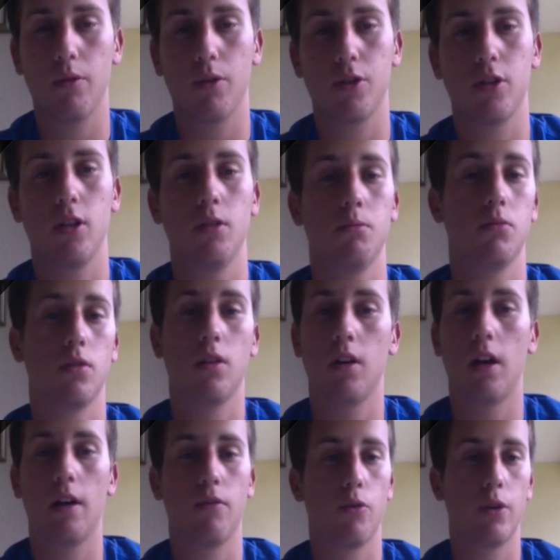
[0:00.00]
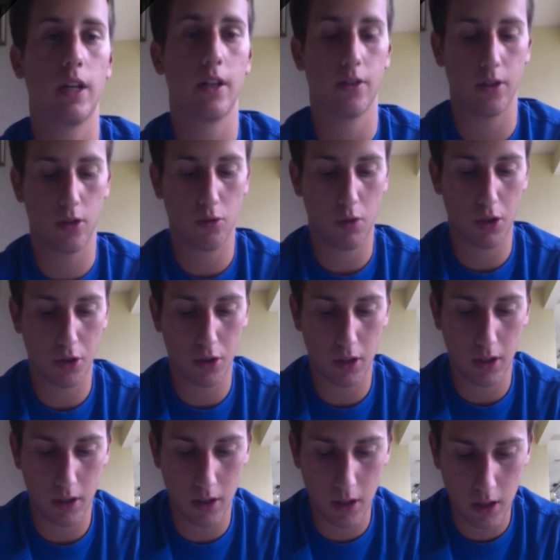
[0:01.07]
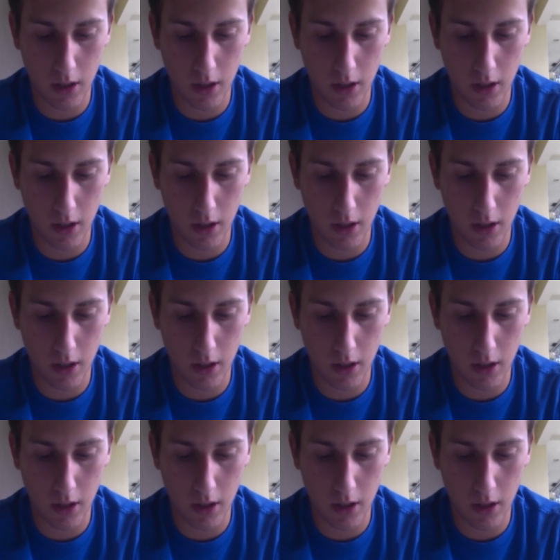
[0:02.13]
Rush Team? I've already answered this question.